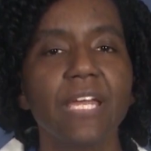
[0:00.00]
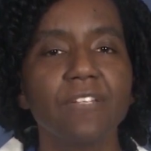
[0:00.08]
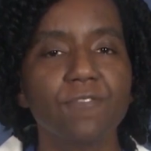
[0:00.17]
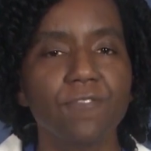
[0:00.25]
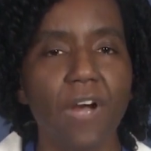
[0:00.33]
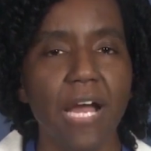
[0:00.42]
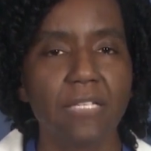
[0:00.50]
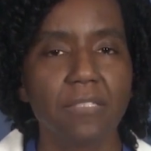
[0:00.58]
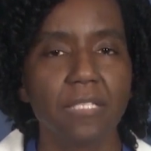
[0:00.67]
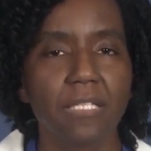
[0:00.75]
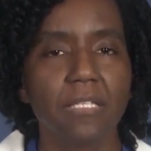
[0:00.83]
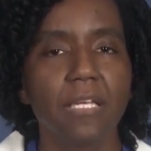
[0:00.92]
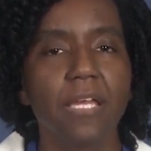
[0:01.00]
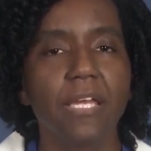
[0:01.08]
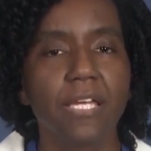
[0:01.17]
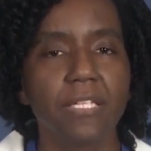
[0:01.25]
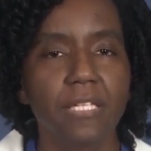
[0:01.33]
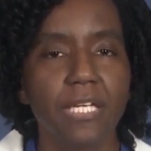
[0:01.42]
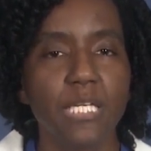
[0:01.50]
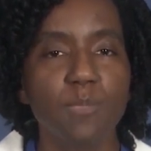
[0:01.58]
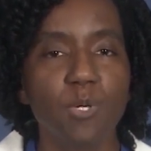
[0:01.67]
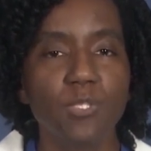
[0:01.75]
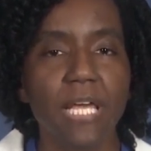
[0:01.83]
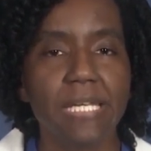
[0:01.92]
And finally, in the
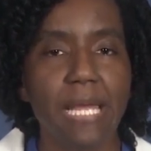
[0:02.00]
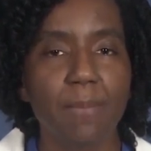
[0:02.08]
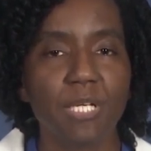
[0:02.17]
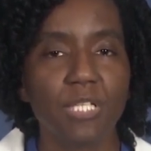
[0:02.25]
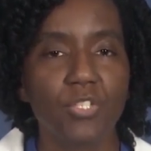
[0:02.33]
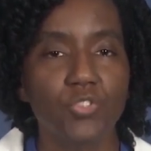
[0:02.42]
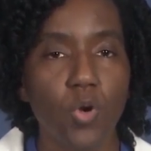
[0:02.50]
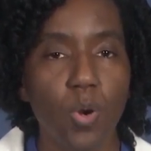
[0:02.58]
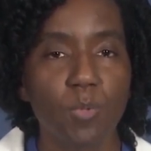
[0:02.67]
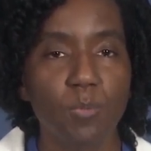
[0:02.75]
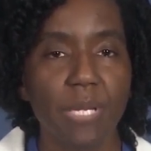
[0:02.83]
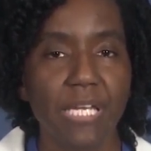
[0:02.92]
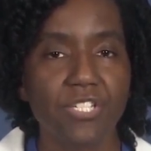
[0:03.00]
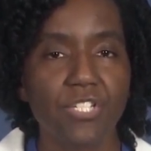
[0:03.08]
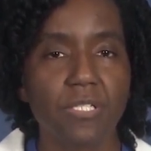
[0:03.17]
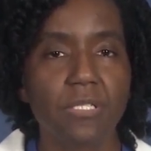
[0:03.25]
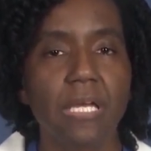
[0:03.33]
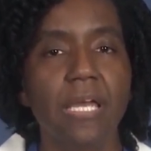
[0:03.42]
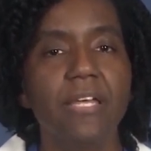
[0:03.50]
hemodynamically normal patient,